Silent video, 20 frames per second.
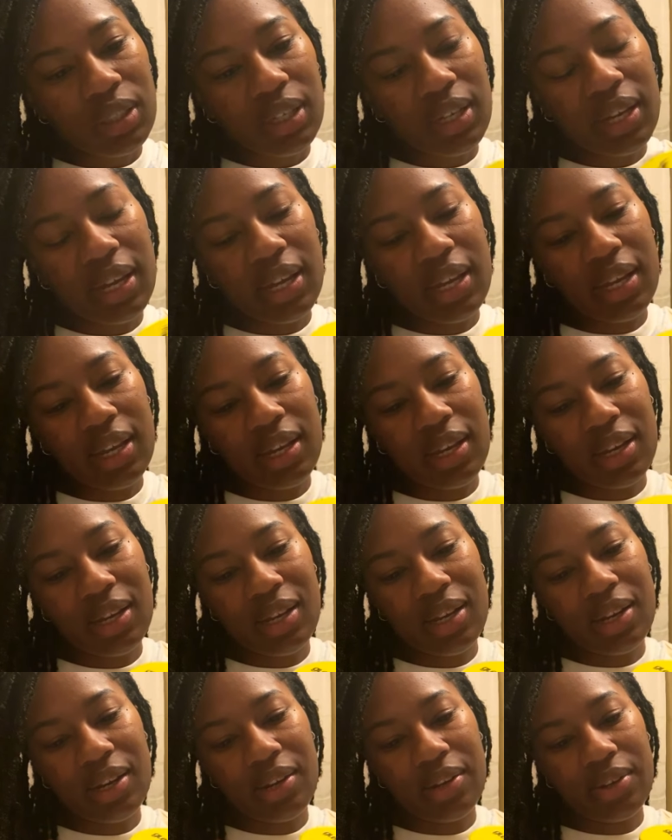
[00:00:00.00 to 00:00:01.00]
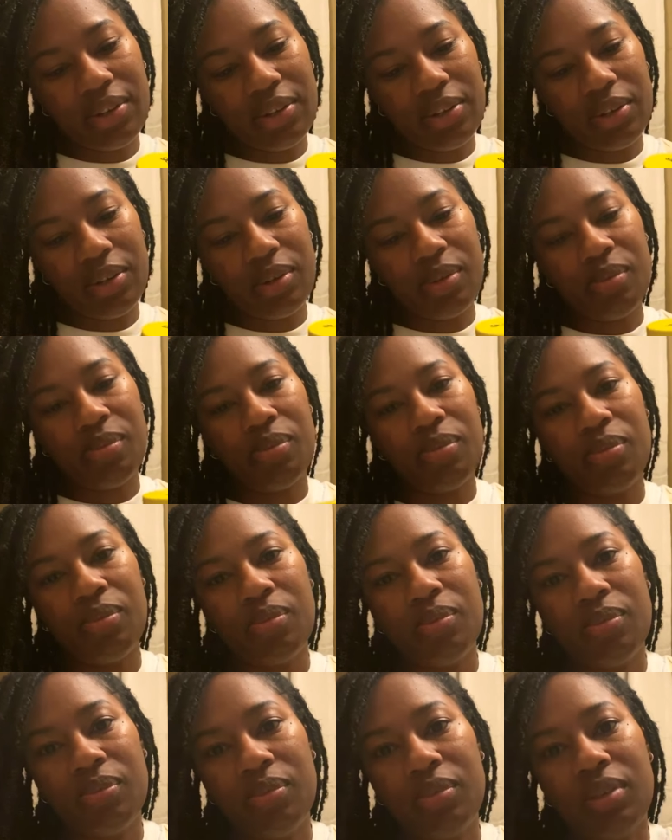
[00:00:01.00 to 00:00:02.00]
And
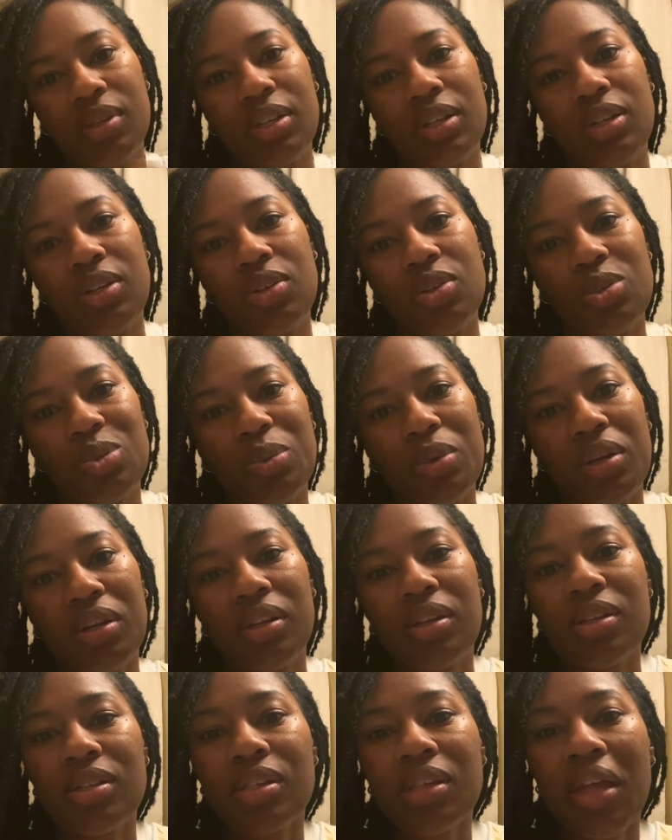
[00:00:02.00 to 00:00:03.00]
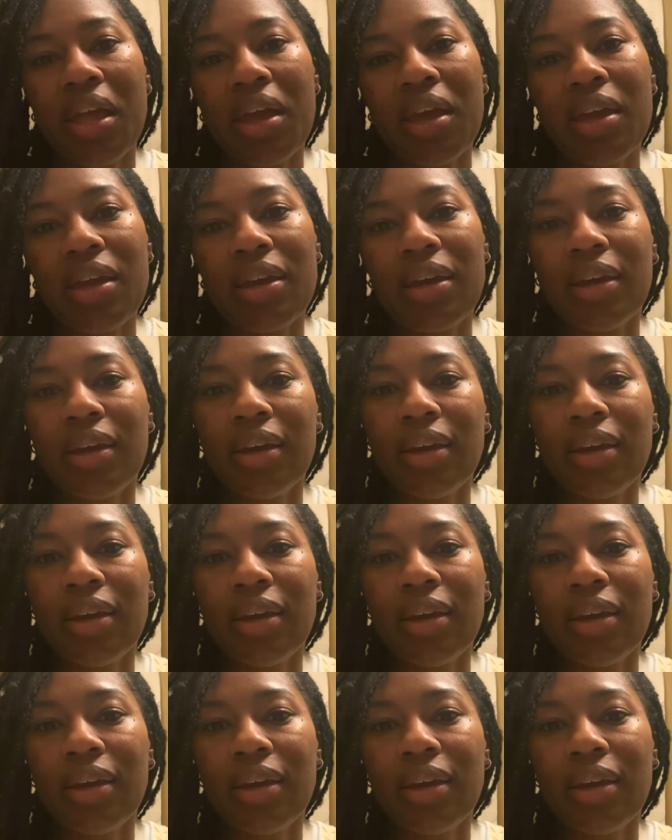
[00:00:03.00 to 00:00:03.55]
here's what it looks like.